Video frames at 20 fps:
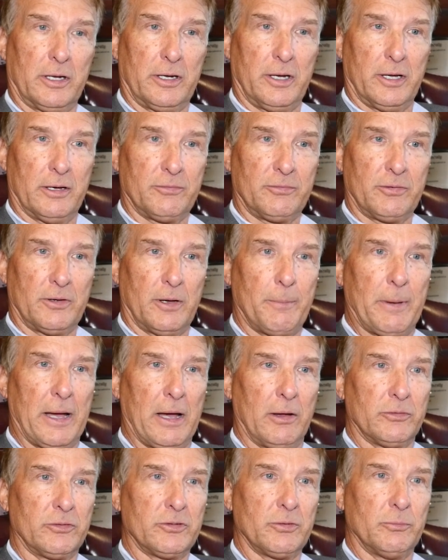enough
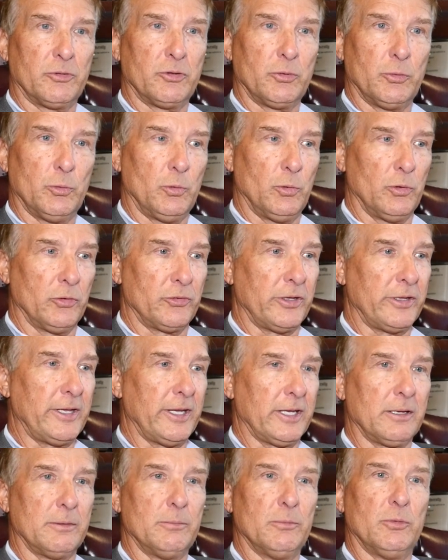about some tools that
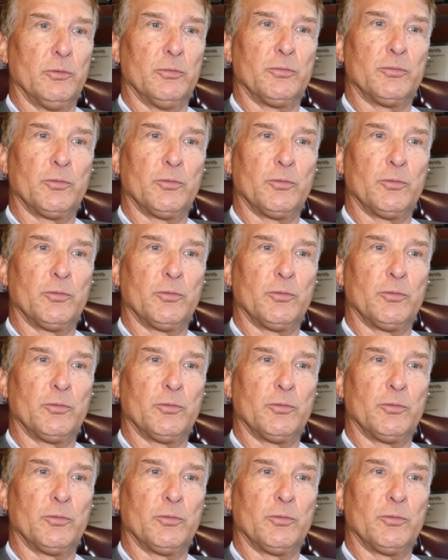they can move